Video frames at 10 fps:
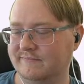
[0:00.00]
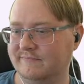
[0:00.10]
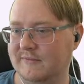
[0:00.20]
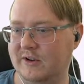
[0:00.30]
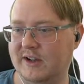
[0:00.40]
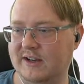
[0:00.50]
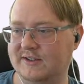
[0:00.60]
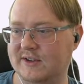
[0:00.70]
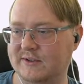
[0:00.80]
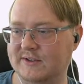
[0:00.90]
Okay,
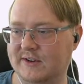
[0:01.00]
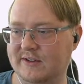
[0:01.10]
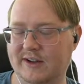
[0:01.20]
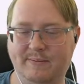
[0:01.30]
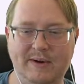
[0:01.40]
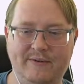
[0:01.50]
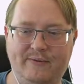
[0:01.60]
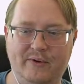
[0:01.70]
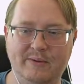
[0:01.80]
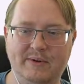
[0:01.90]
so it's looking like about
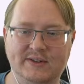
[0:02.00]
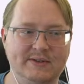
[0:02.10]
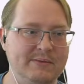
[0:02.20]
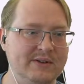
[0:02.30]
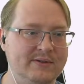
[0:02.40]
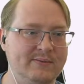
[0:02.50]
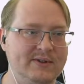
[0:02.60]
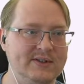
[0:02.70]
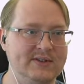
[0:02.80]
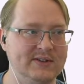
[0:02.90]
$40 a month, which is